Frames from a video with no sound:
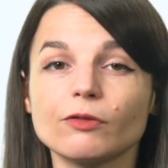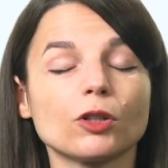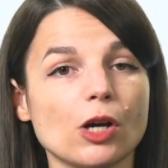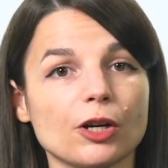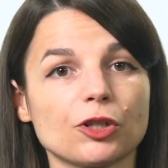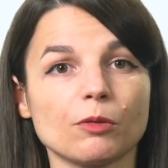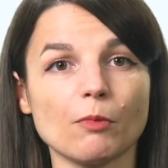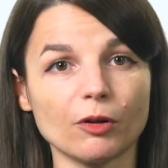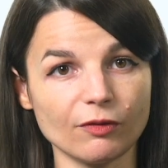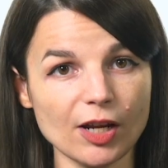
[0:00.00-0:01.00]
for long-term
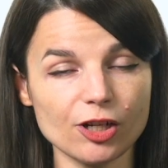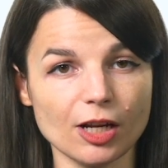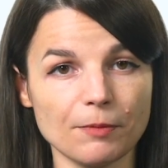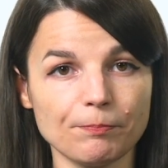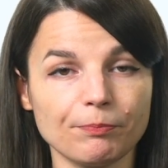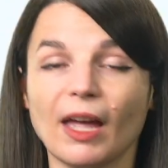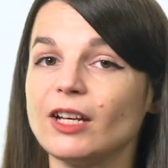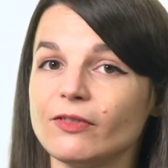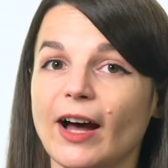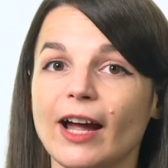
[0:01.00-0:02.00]
motivation,
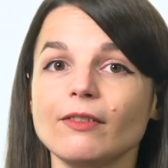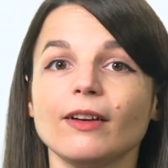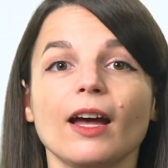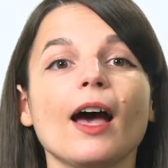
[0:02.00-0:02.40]
and 5,